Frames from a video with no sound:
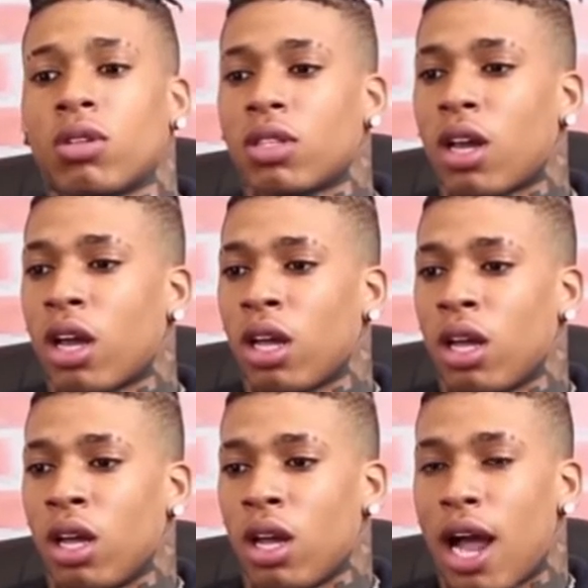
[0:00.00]
Okay. Okay. Like,
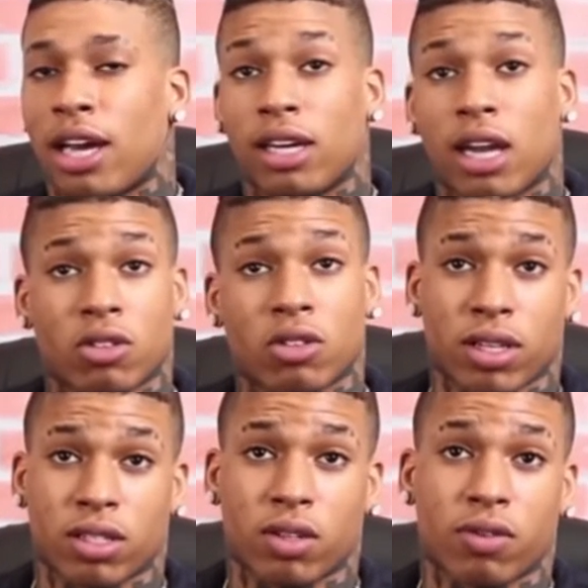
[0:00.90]
see, these I rappers,
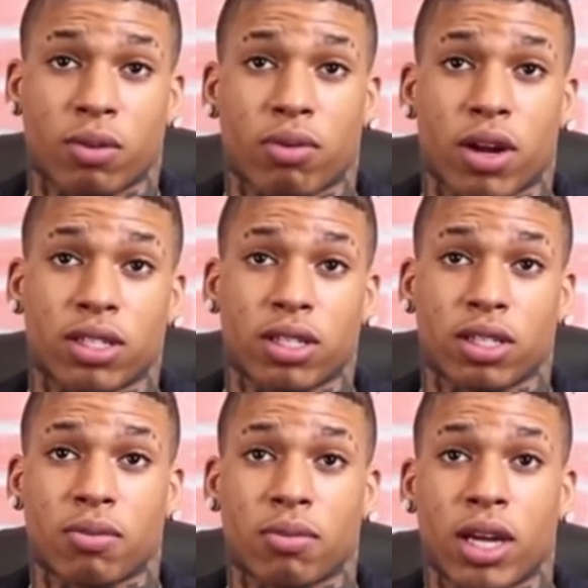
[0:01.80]
I don't really hear talk
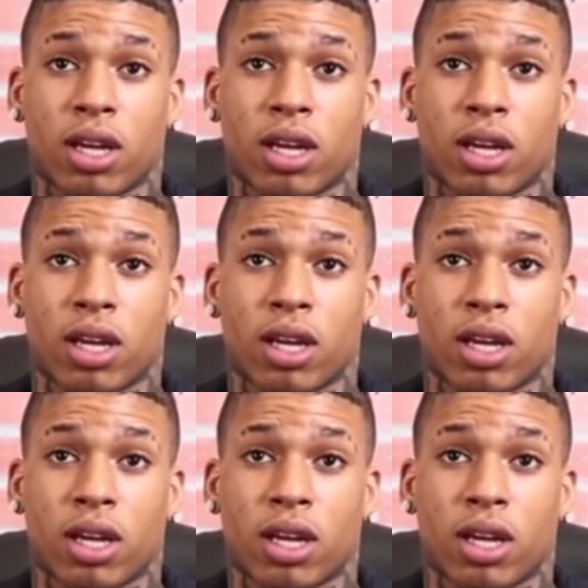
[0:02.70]
like that.